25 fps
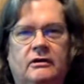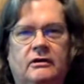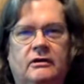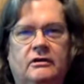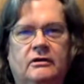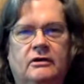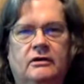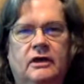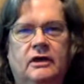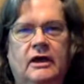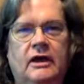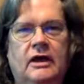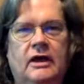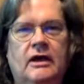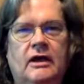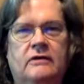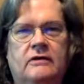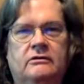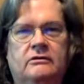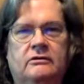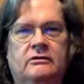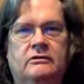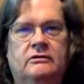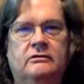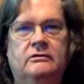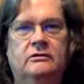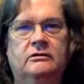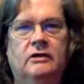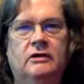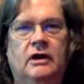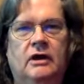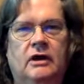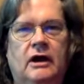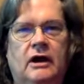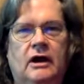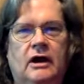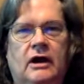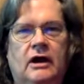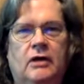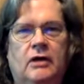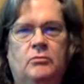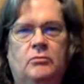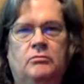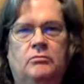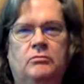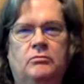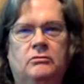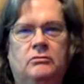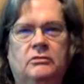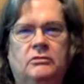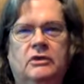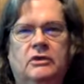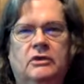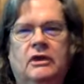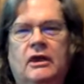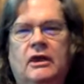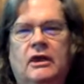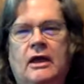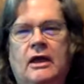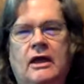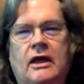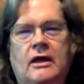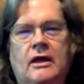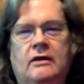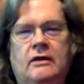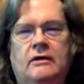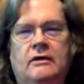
and um, and